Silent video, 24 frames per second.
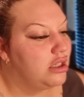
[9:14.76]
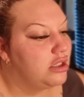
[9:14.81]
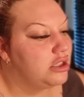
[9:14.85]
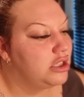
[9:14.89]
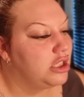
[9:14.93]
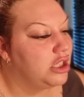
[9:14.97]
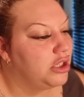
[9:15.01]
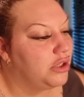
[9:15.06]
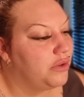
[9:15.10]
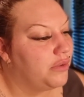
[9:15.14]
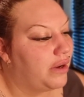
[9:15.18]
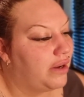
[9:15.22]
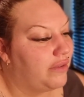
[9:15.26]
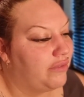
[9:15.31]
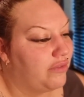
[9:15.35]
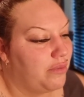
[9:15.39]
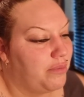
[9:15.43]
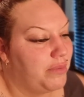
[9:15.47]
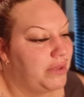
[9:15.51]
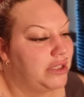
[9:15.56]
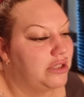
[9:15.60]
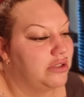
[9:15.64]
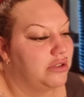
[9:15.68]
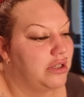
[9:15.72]
Do you have
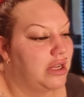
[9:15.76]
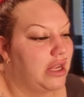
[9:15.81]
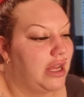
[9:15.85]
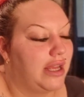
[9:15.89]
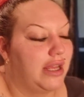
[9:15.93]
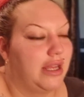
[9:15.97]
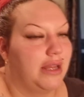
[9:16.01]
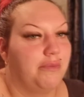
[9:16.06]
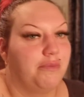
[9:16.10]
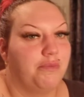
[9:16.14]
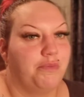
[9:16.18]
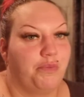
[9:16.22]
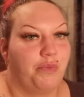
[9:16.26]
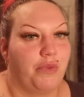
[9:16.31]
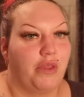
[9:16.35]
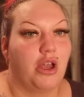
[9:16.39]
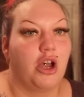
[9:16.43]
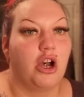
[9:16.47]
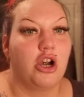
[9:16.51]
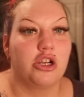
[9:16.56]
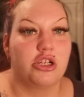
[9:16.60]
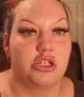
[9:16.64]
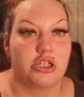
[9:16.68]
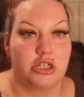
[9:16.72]
a middle name?
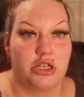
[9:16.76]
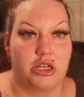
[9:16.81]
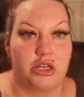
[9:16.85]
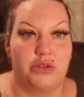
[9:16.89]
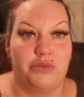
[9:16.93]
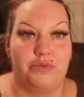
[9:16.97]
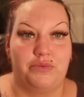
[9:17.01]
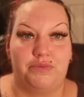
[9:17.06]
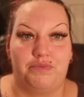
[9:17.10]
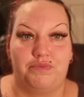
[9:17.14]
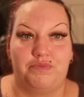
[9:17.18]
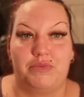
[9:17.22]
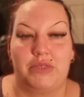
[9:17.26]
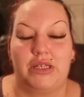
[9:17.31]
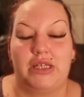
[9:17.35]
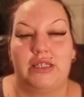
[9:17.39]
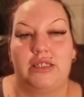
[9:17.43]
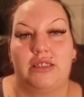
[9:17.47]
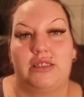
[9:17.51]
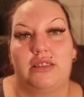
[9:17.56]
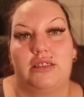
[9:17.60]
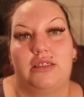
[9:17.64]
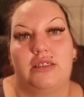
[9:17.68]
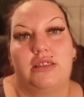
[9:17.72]
I do.
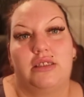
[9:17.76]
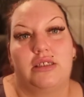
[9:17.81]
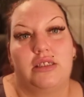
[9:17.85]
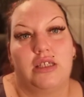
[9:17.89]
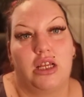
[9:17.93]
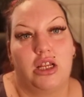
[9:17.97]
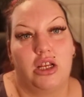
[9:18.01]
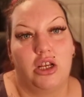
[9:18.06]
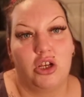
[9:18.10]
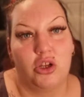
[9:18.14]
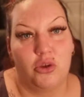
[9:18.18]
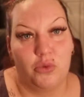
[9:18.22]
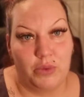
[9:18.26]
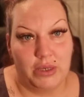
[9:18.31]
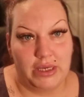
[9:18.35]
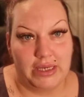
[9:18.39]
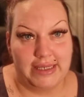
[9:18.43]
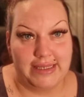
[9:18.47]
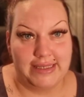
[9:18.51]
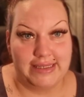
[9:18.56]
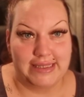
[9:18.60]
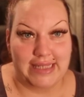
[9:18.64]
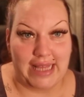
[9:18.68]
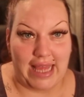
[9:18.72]
It's
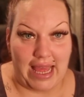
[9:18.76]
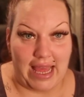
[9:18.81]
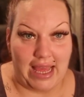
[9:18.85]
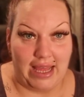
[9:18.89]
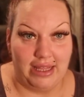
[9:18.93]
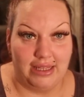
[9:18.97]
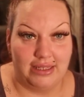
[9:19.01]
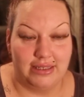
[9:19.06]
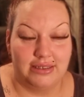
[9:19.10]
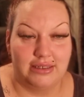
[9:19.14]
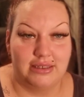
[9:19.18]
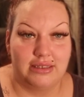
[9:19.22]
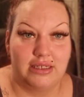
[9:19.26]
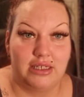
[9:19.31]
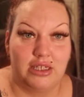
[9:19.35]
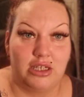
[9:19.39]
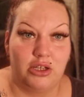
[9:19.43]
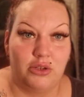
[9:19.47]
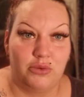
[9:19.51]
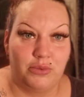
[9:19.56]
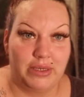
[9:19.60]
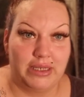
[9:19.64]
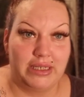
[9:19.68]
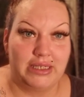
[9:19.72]
Louisa.
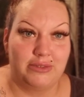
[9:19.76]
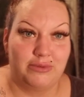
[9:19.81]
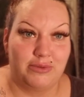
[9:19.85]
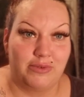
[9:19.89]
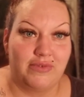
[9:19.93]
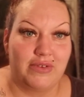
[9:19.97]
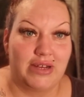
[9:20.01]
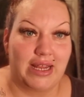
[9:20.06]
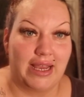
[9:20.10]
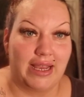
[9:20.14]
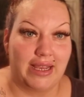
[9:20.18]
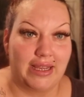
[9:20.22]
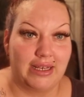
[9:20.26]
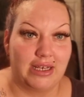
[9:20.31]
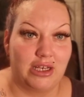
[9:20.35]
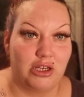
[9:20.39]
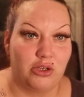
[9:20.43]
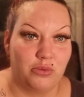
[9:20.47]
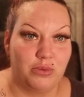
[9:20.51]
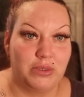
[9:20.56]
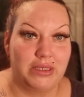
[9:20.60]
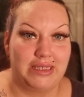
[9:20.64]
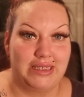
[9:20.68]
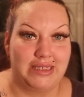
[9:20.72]
Louise with an A.
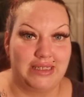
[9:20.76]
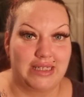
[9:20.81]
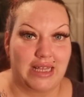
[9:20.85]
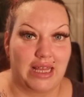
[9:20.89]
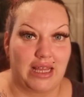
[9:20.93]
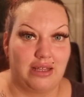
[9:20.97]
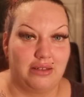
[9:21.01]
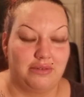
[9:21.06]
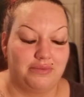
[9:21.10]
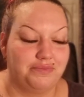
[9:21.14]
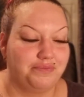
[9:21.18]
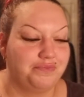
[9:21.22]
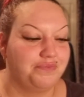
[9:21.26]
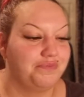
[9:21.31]
Louisa.